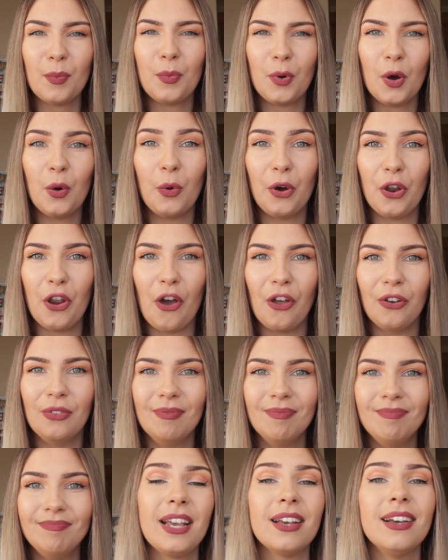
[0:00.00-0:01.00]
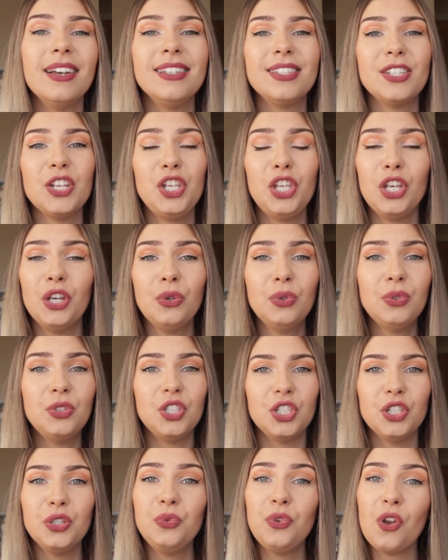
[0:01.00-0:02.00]
put one on. Because you
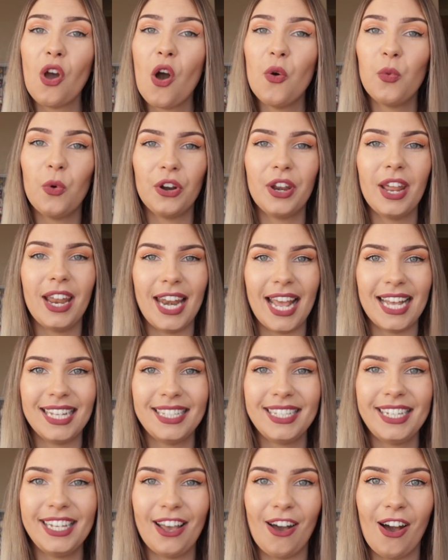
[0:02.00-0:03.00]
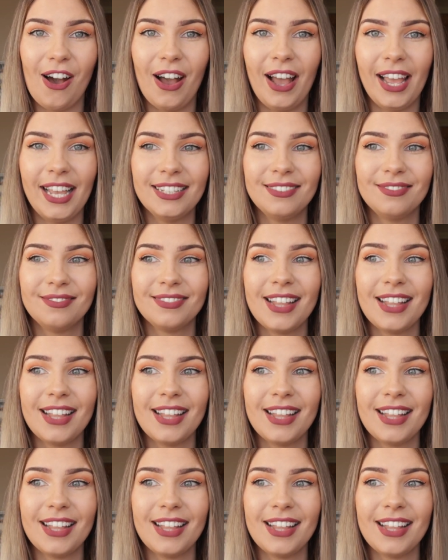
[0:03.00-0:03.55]
do not want an STI.